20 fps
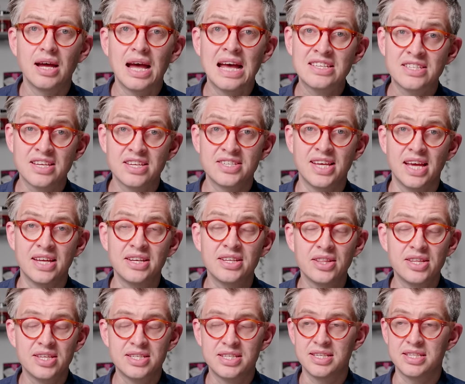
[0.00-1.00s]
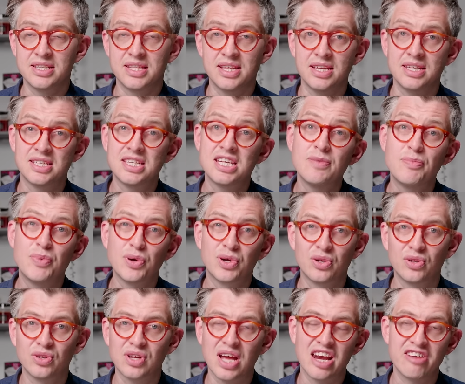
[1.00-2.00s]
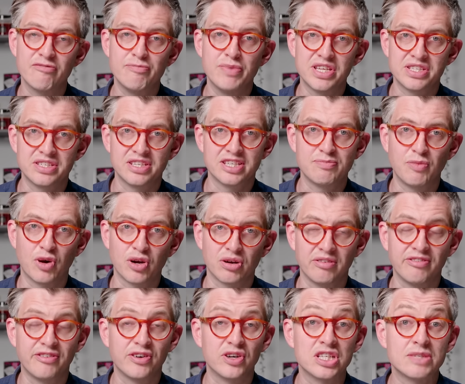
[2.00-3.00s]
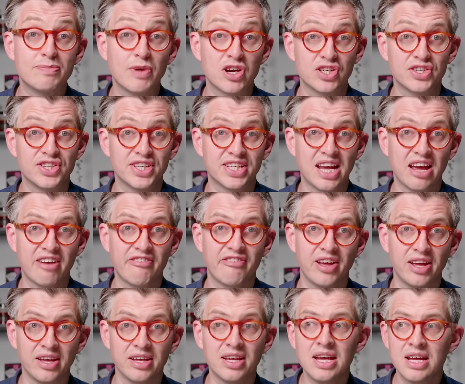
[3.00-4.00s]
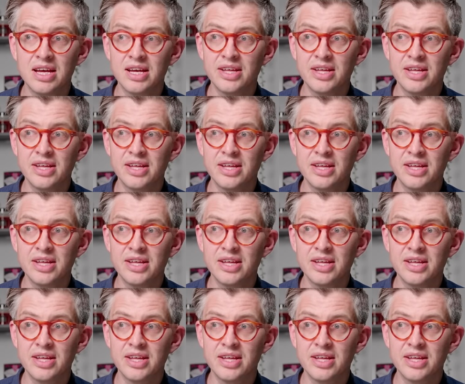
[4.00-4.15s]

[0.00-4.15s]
As I said, this is the typical kind of business model for a specialty cafe.